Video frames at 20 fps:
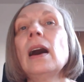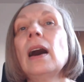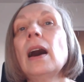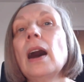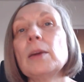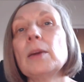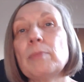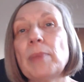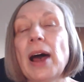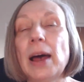
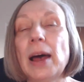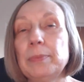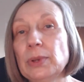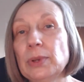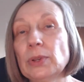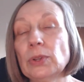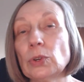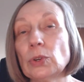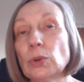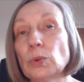are
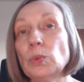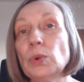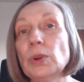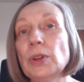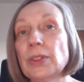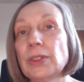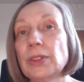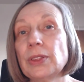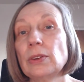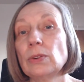popular
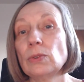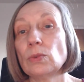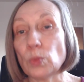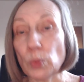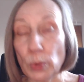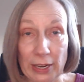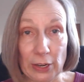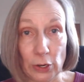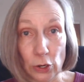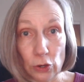with
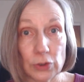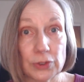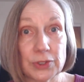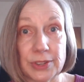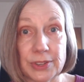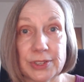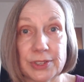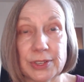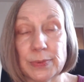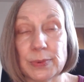readers
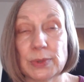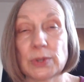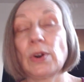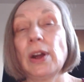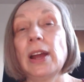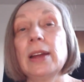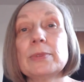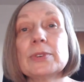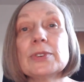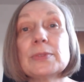and
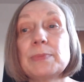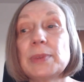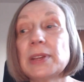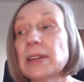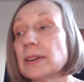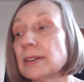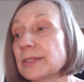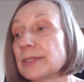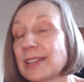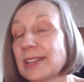subscribers,
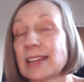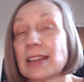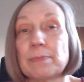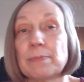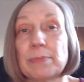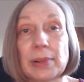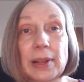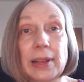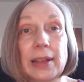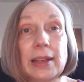because they can
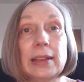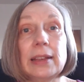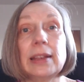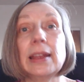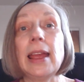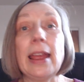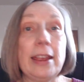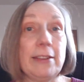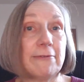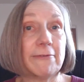pay
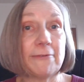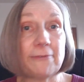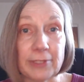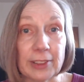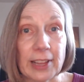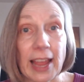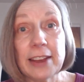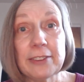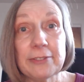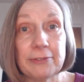a
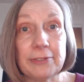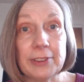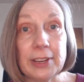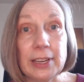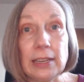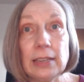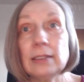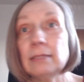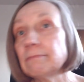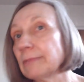flat
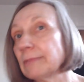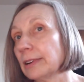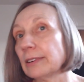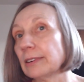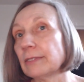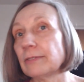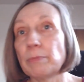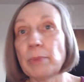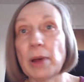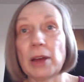fee
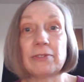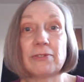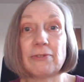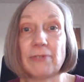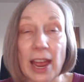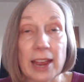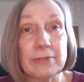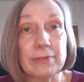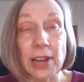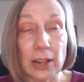of about
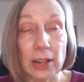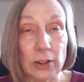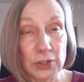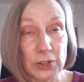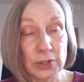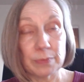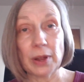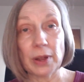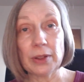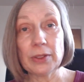five dollars
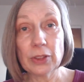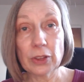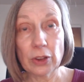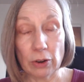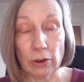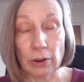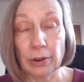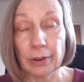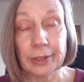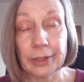a month
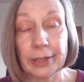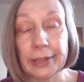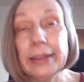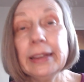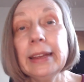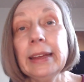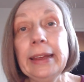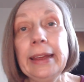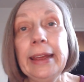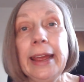
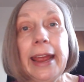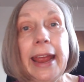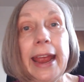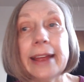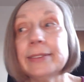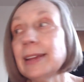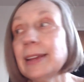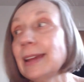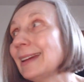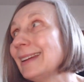currently,
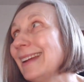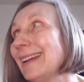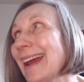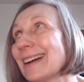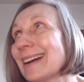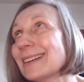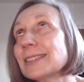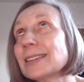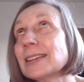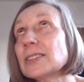and they can
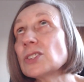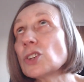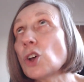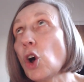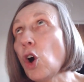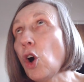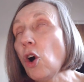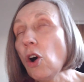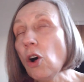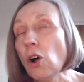access
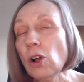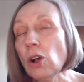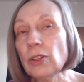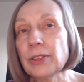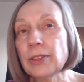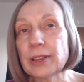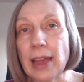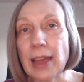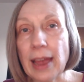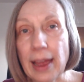all
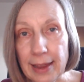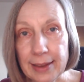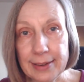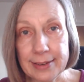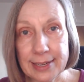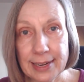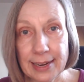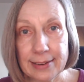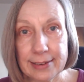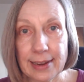the
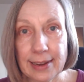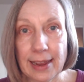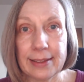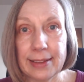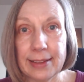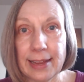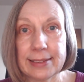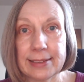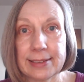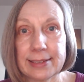content on
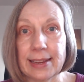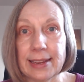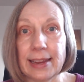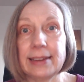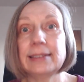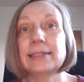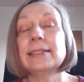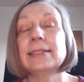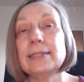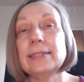that site,
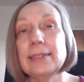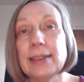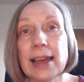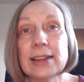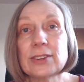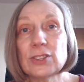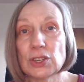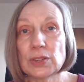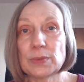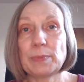
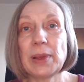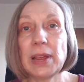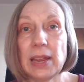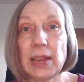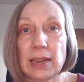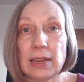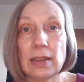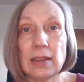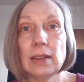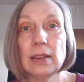not just
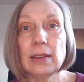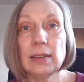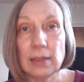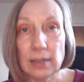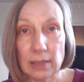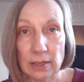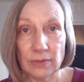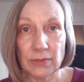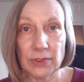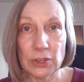pay
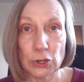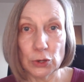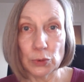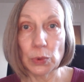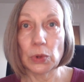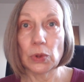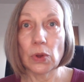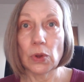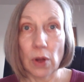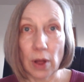
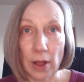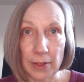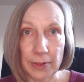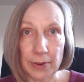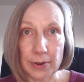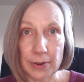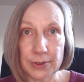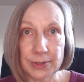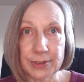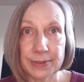individual
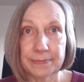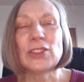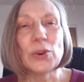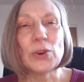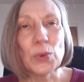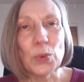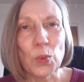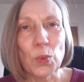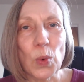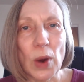authors. The
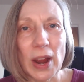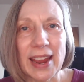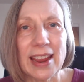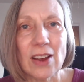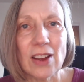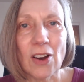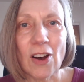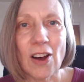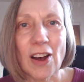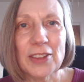way
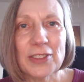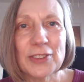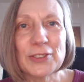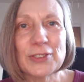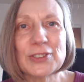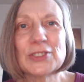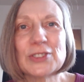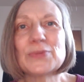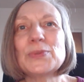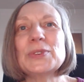
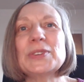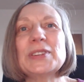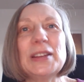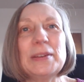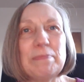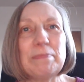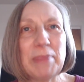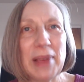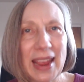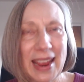authors would
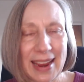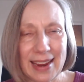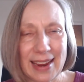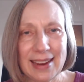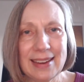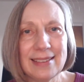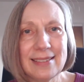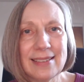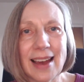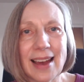get
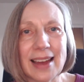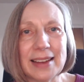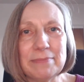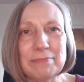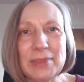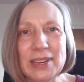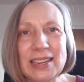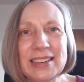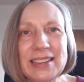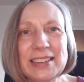paid on
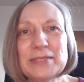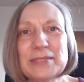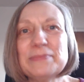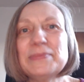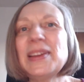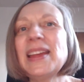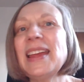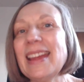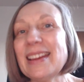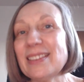Medium
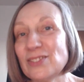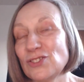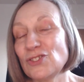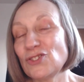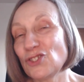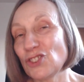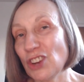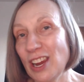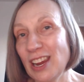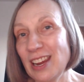has
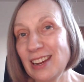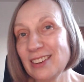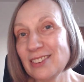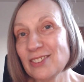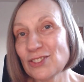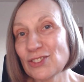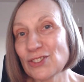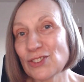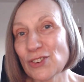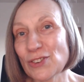
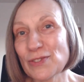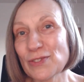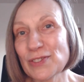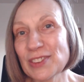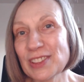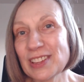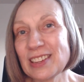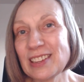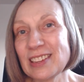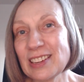changed over
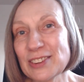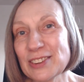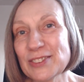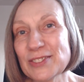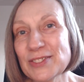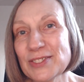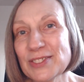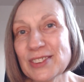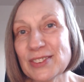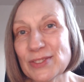the
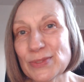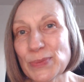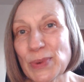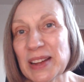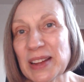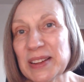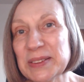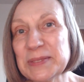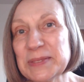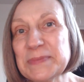years as
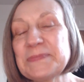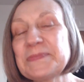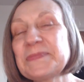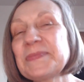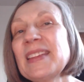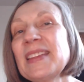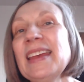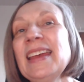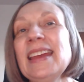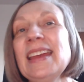well.
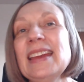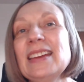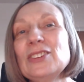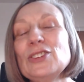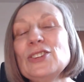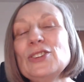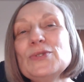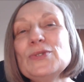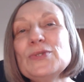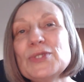
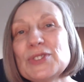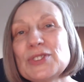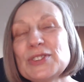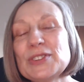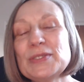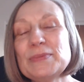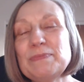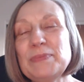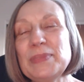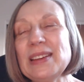It used
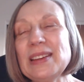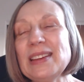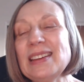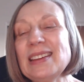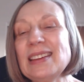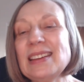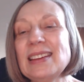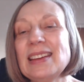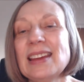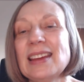to
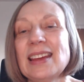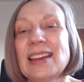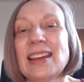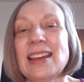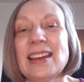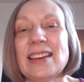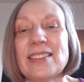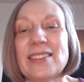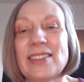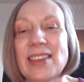be
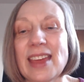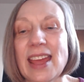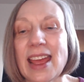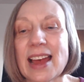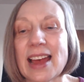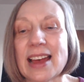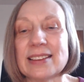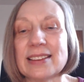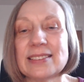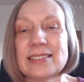
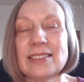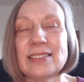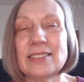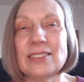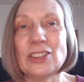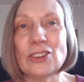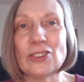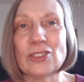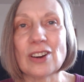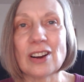that
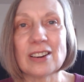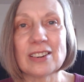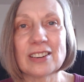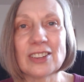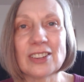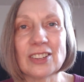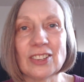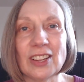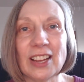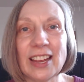your
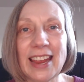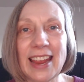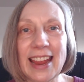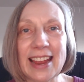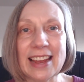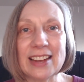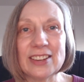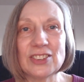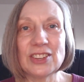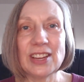article
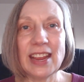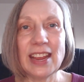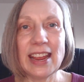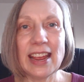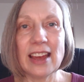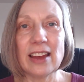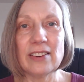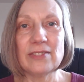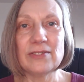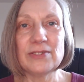had to
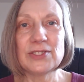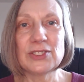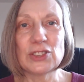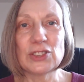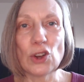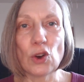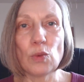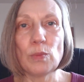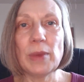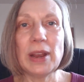have
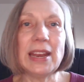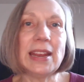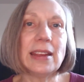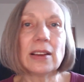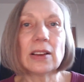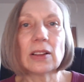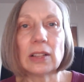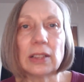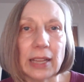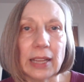so many
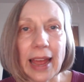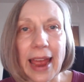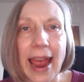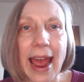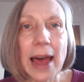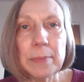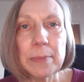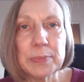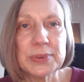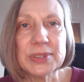
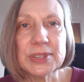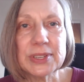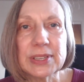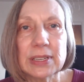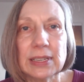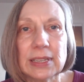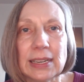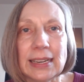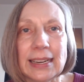claps.